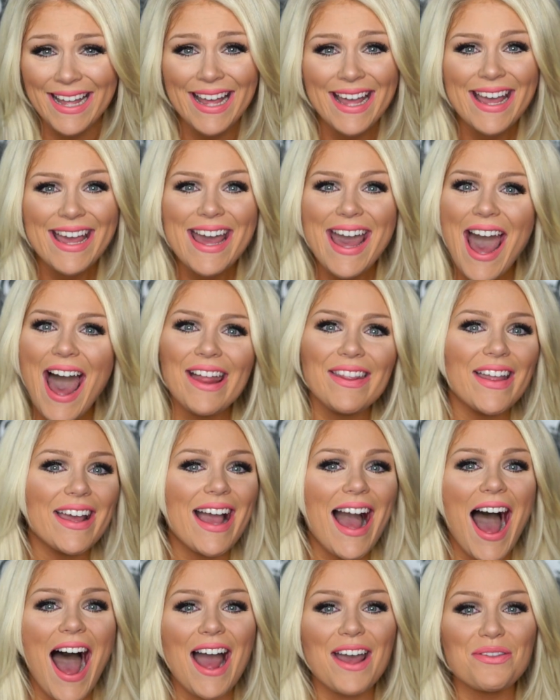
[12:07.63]
And
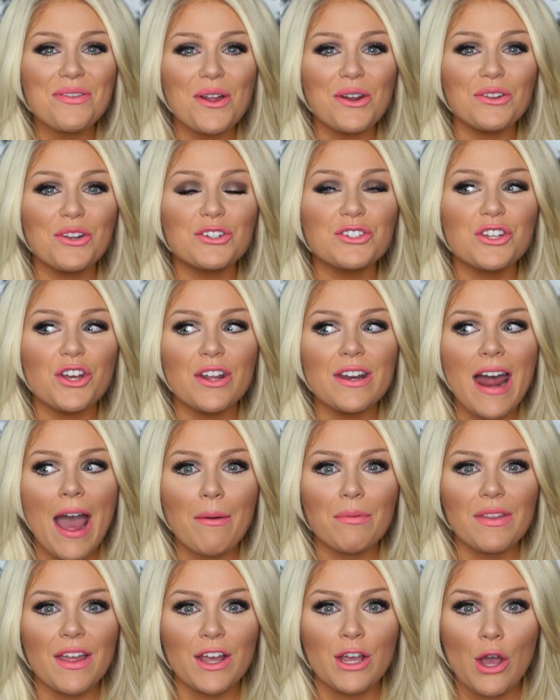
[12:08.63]
like I thought it looked good, and
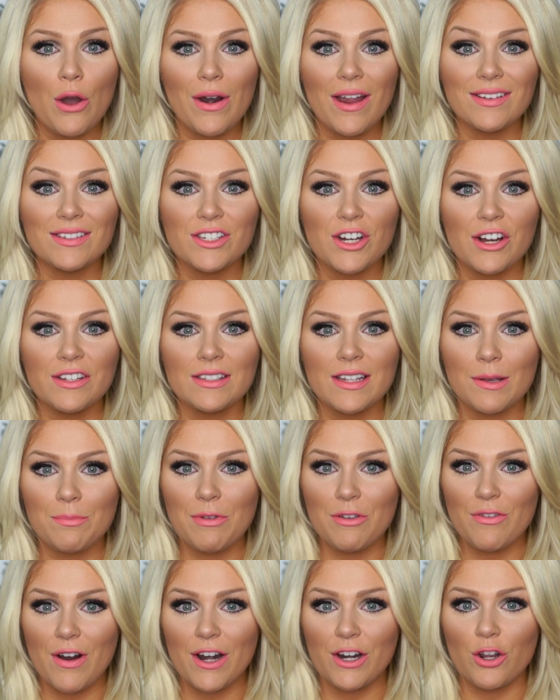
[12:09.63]
I would like go downstairs and
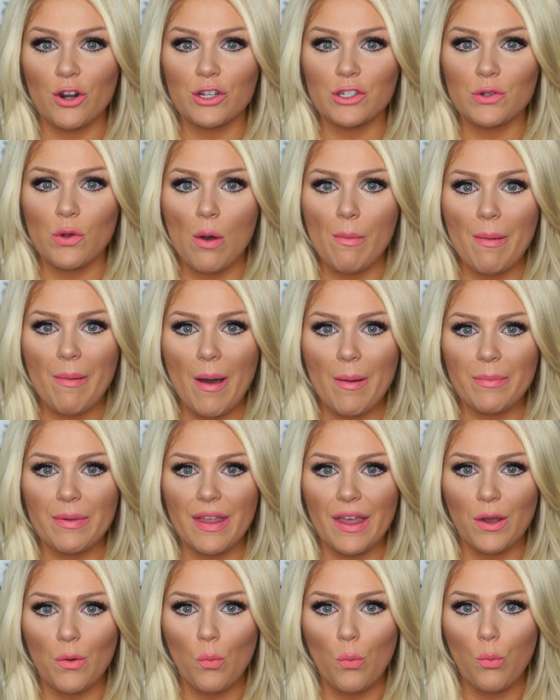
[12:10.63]
like be ready to go to school, and my mom would
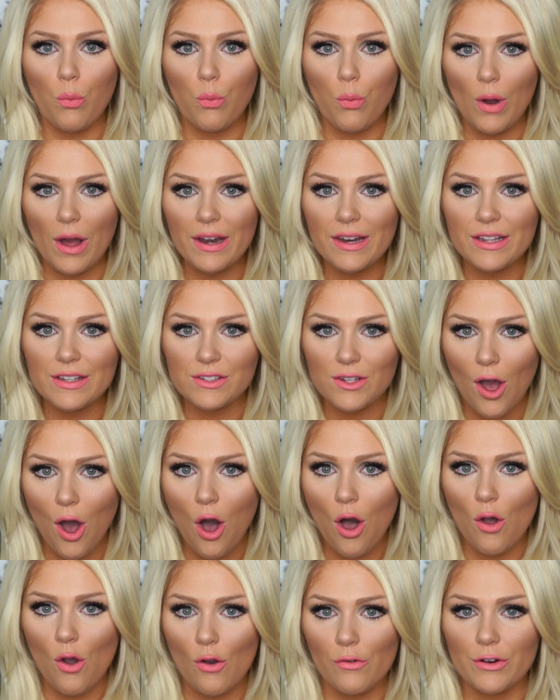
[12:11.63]
be like, what is
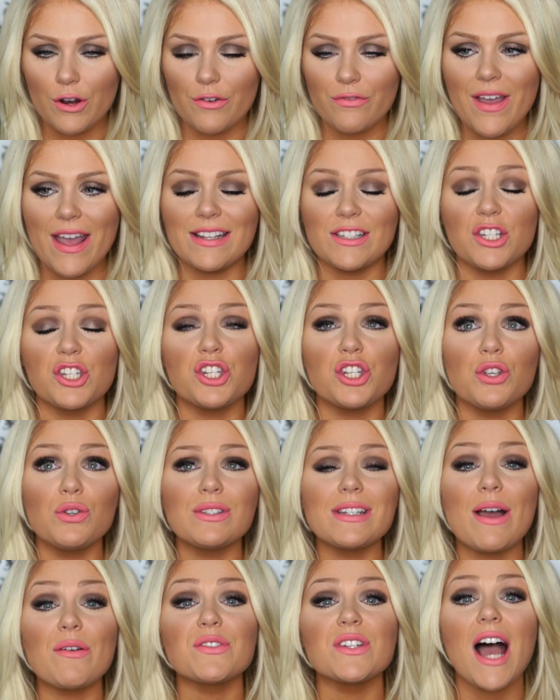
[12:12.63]
all over your face? And she
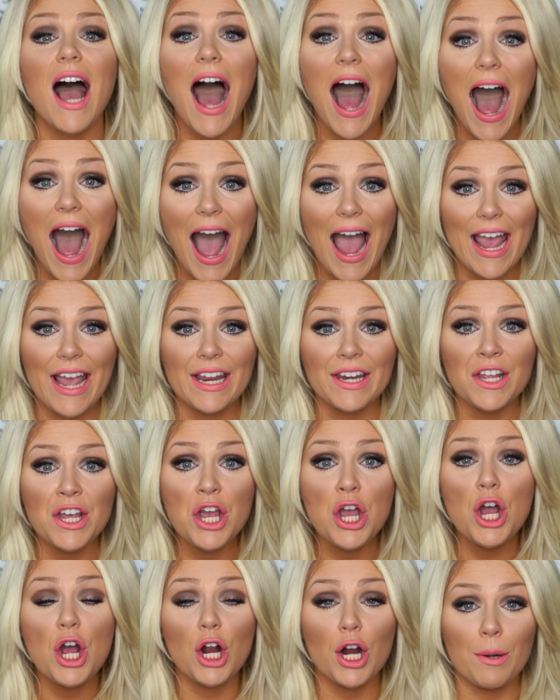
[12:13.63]
used to have to hide
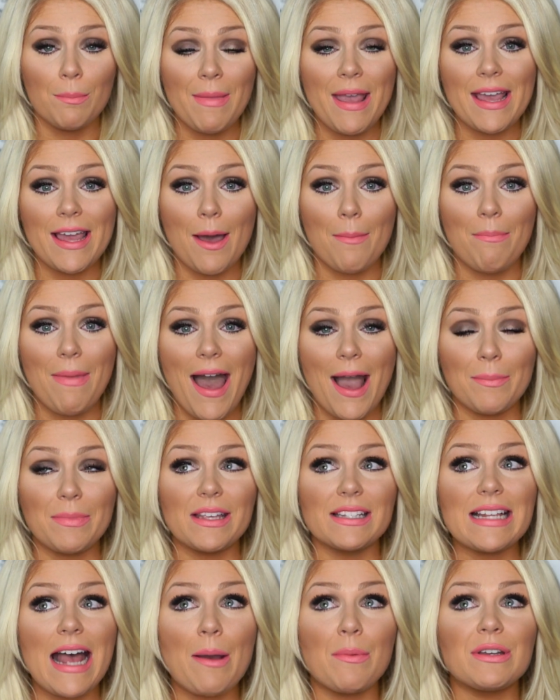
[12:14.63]
her makeup bag,
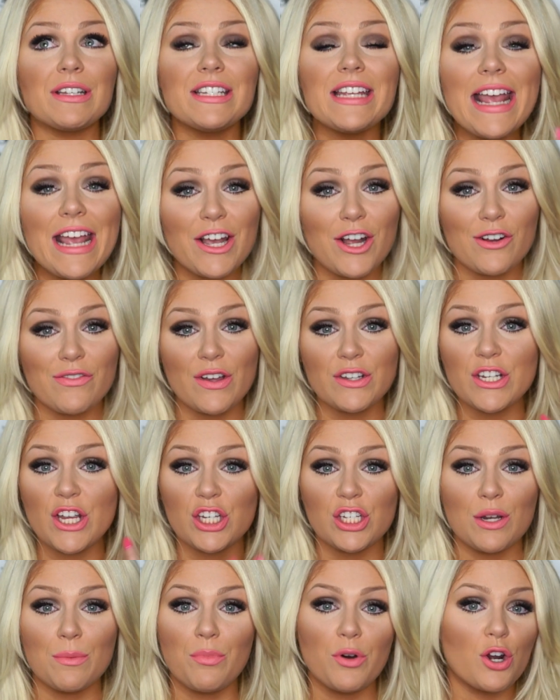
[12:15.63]
because I would take her
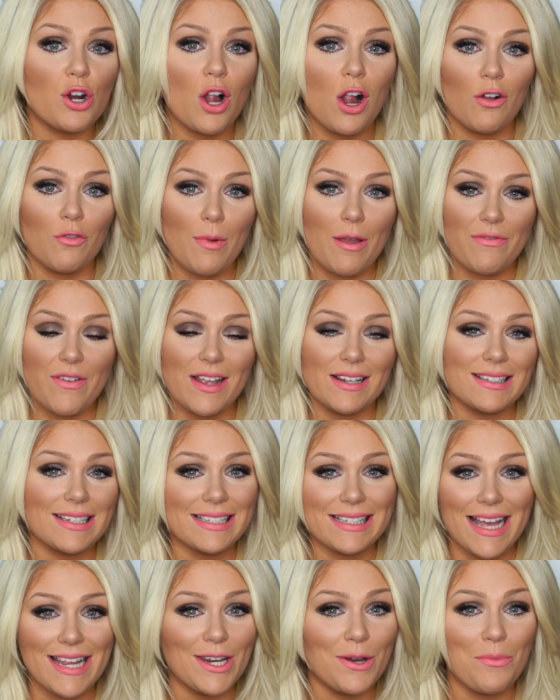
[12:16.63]
foundation and put it all over my face,
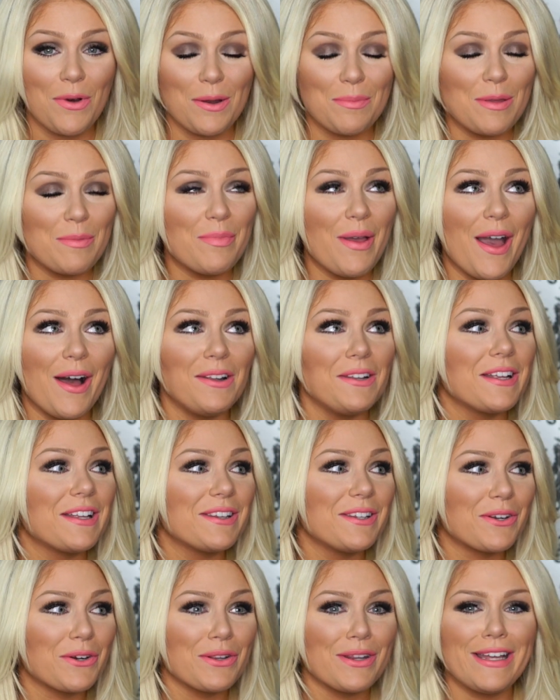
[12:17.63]
because I didn't want to be pale.
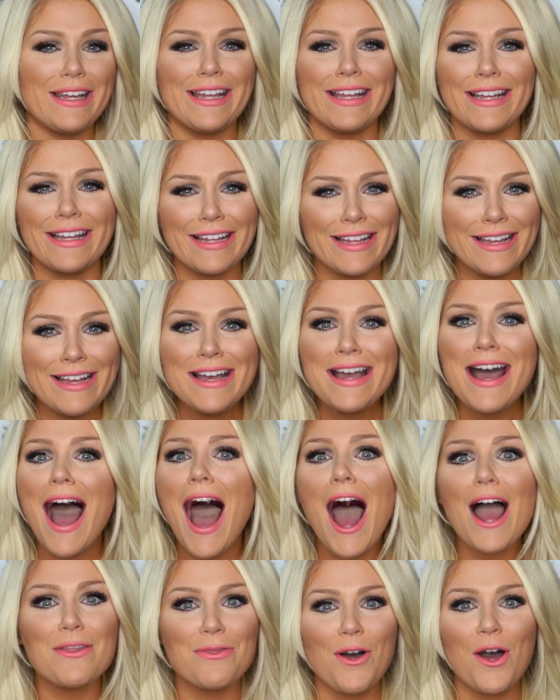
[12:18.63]
Like literally
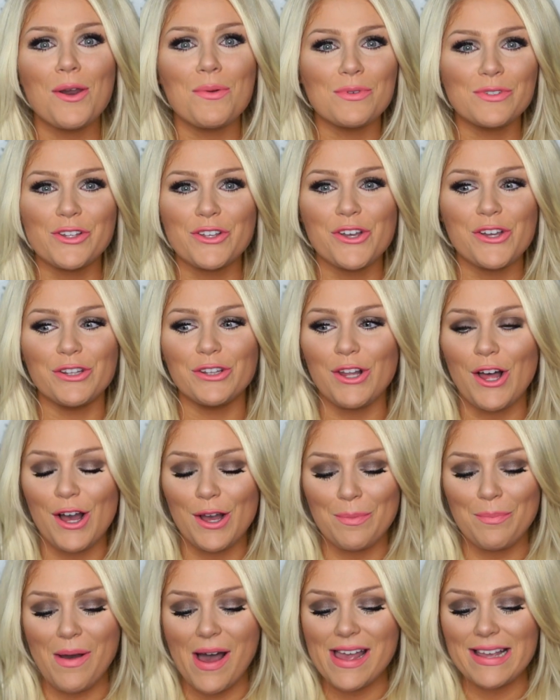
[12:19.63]
I thought it was a good
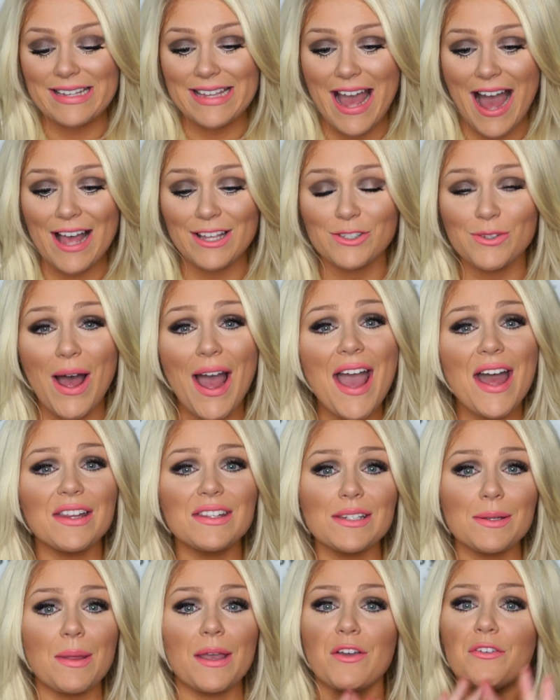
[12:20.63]
look. But yeah, so I
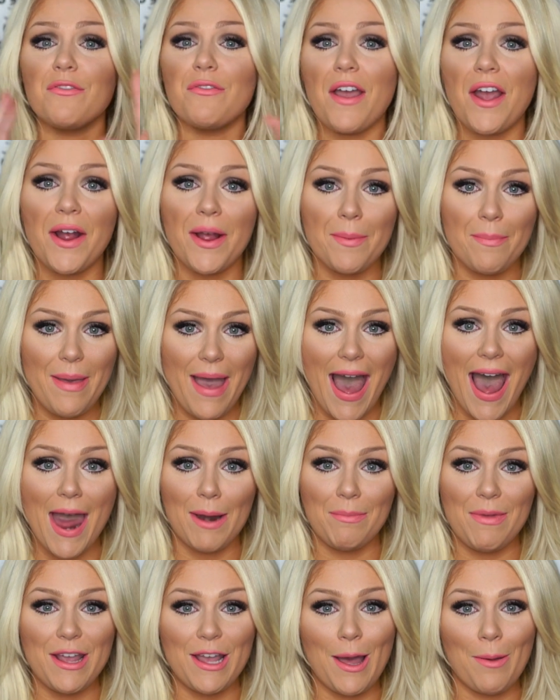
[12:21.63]
had some like very
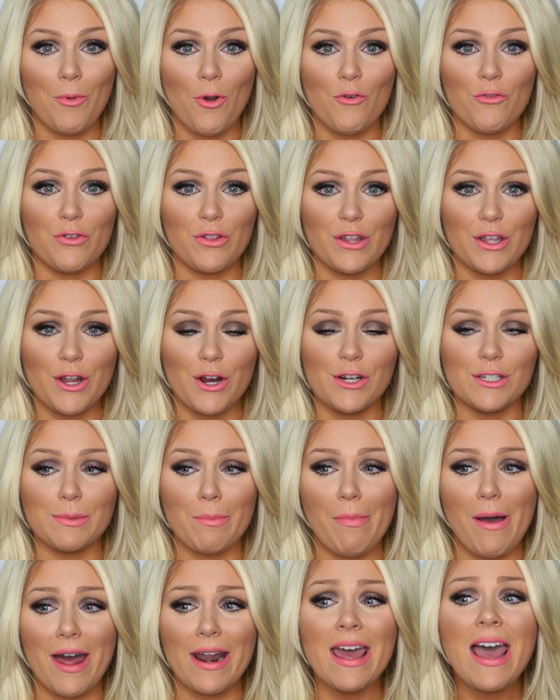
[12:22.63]
bad makeup over the years,
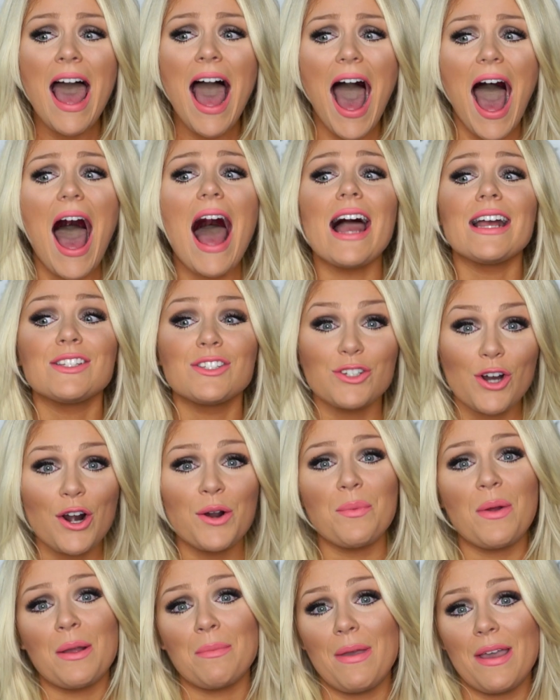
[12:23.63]
but I
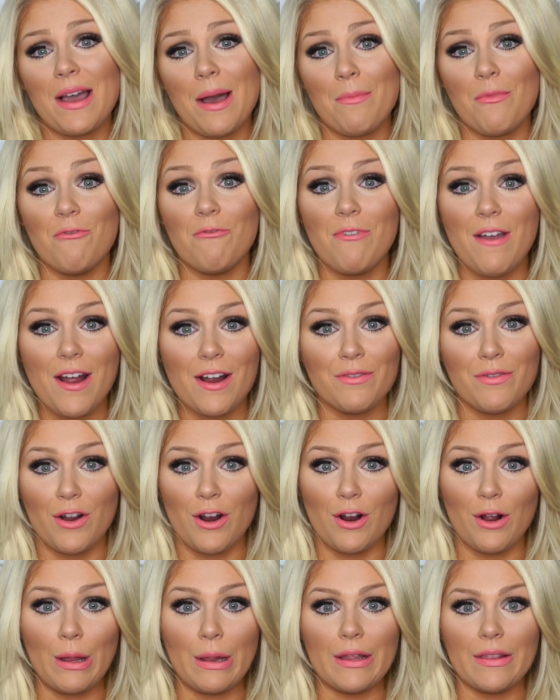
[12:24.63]
started wearing makeup very,
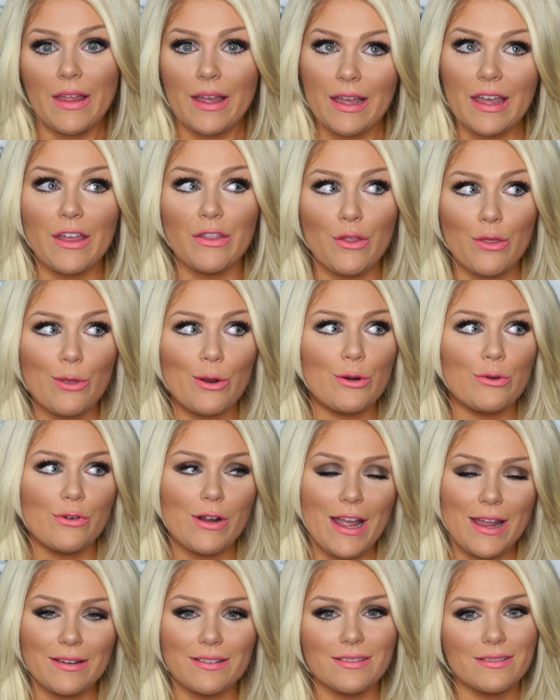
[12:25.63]
very early, like in the 3rd
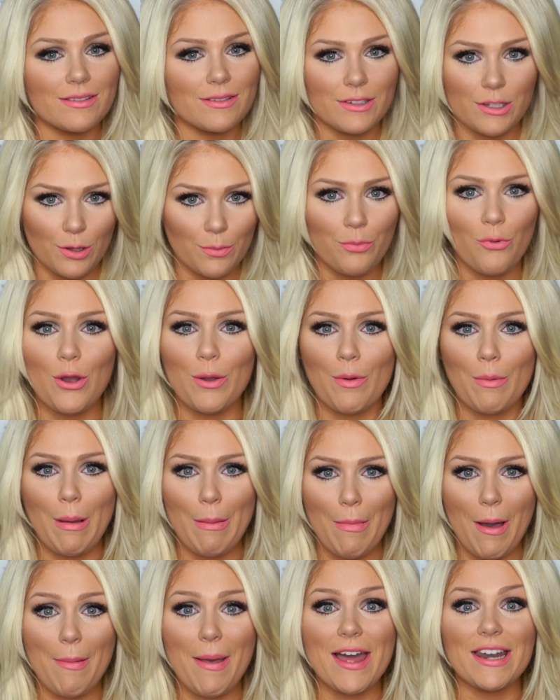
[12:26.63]
grade, to the point where
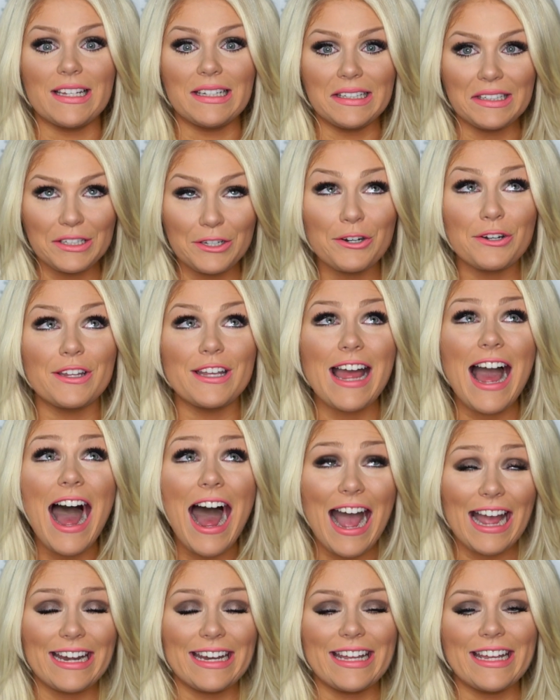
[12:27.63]
my mom had to literally
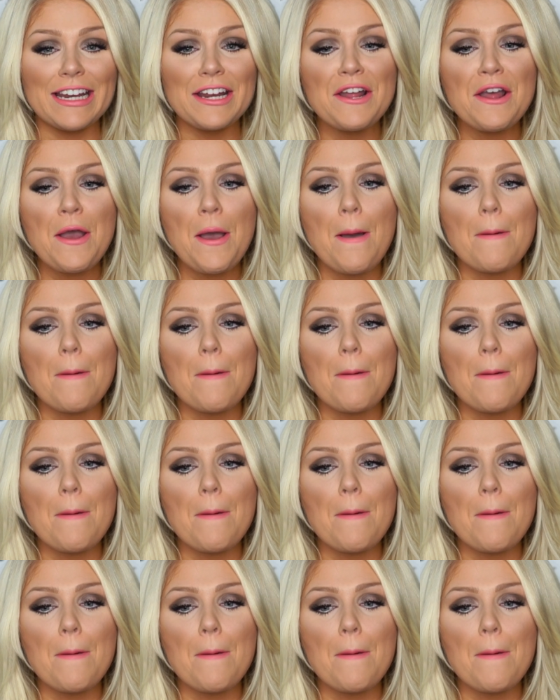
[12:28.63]
hide it.